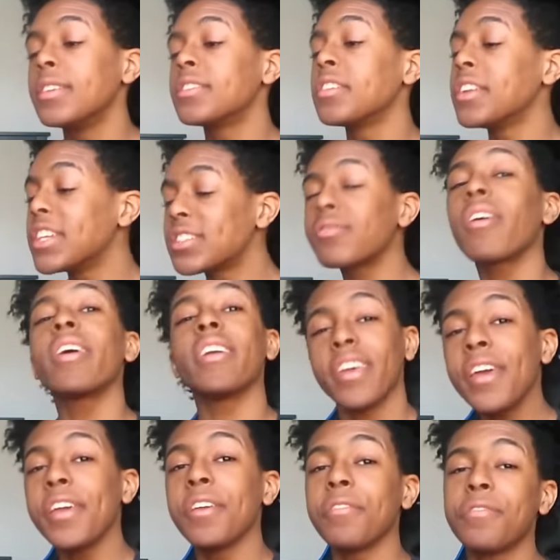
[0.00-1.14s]
to this right
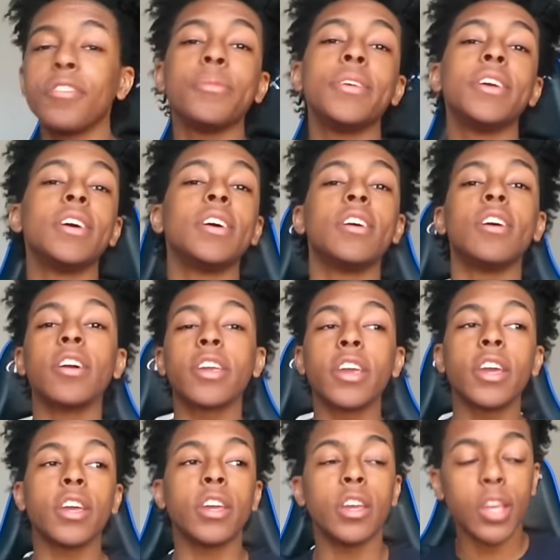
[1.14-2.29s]
here, you feel me?
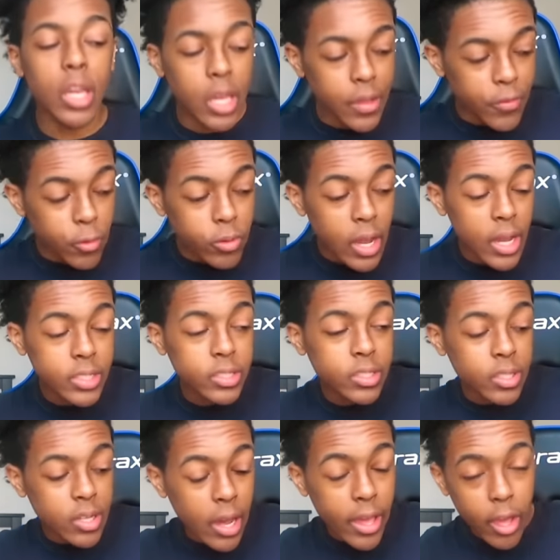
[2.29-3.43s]
Again, if you guys
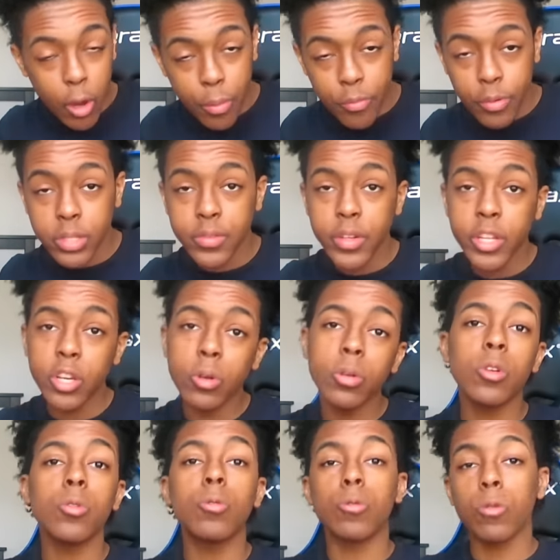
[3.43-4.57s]
got help from this video,
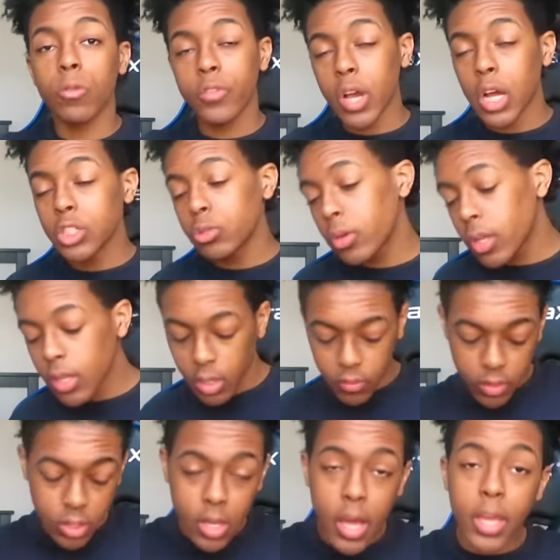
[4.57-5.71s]
if y'all enjoyed it, leave
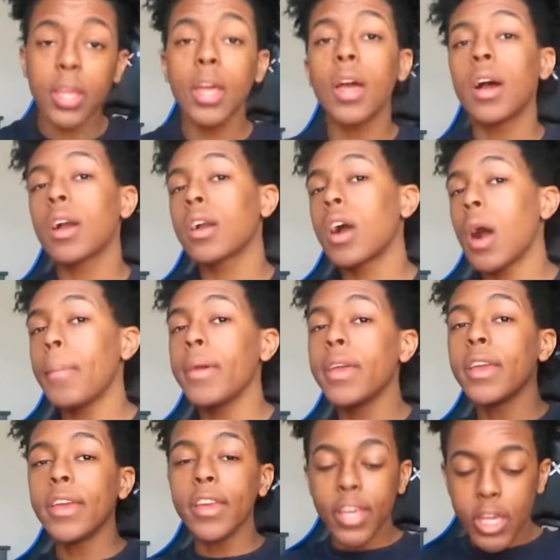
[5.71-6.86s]
a like, comment.
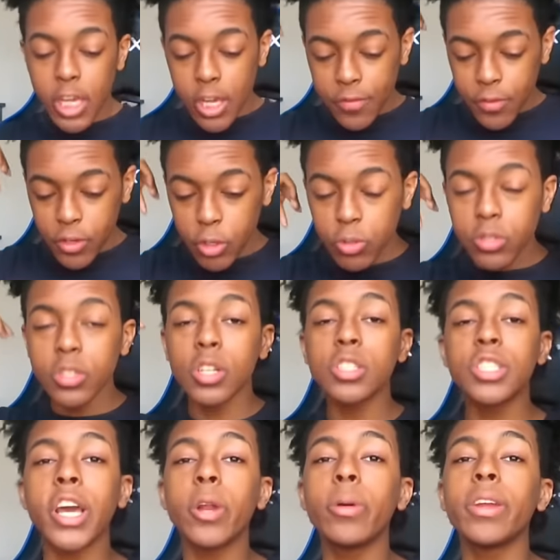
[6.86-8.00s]
If you're new to the
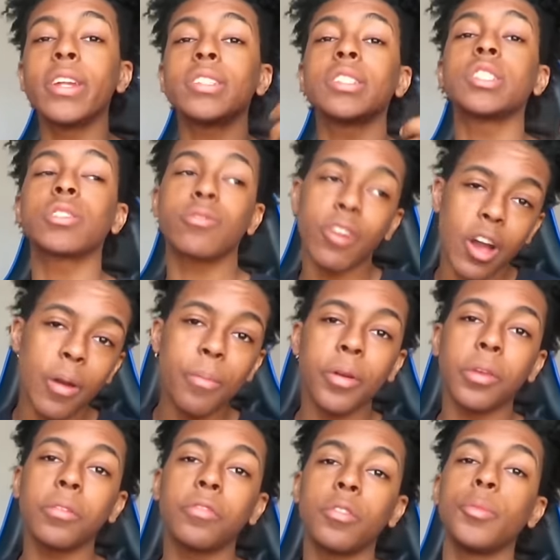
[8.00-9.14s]
channel, that subscribe
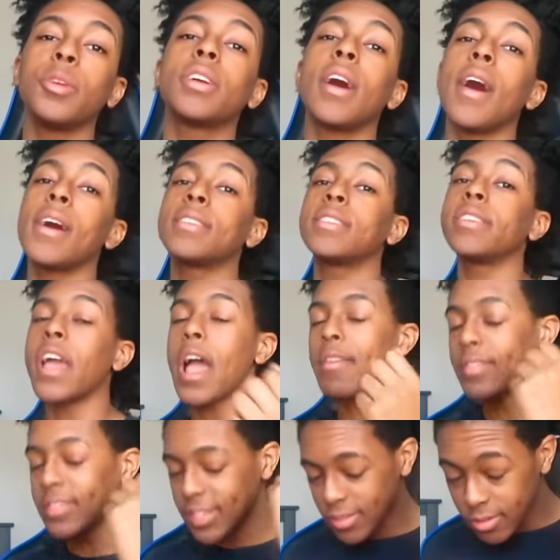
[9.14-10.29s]
button, you feel me? Content
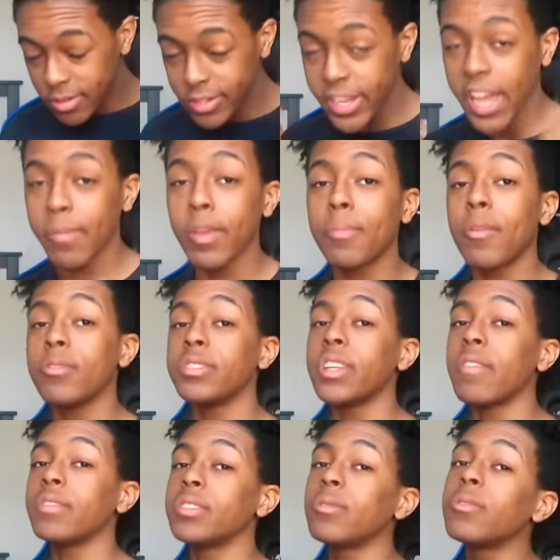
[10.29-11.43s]
every single day, we post
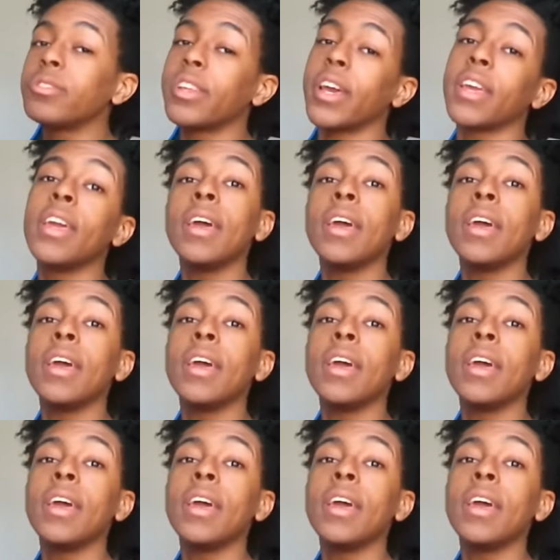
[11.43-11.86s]
every single day.